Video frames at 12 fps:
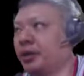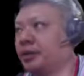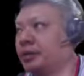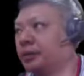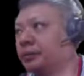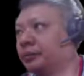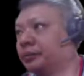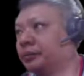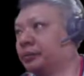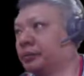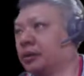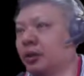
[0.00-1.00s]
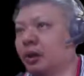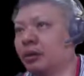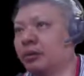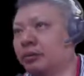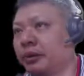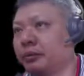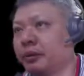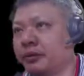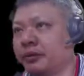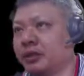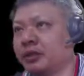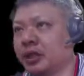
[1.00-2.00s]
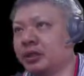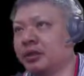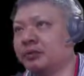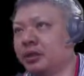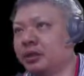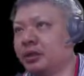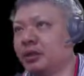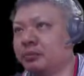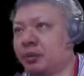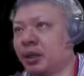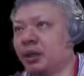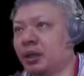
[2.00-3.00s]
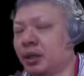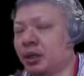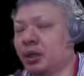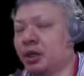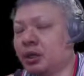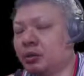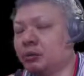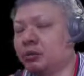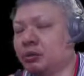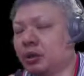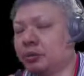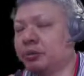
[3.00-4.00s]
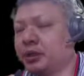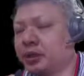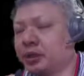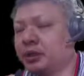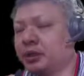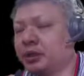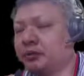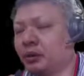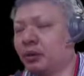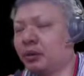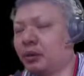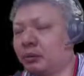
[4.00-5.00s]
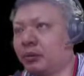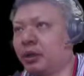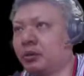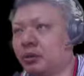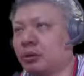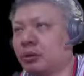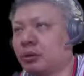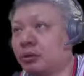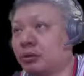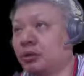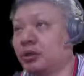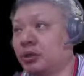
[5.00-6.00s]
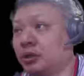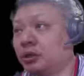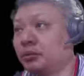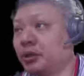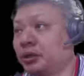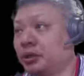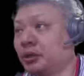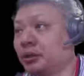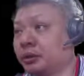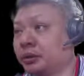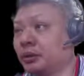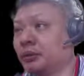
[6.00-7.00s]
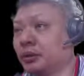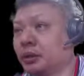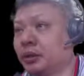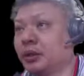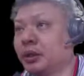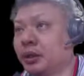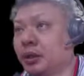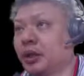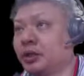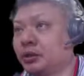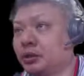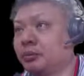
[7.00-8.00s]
Although red would have the slight advantage, but it would not be easy for red to control the situation. H3+5,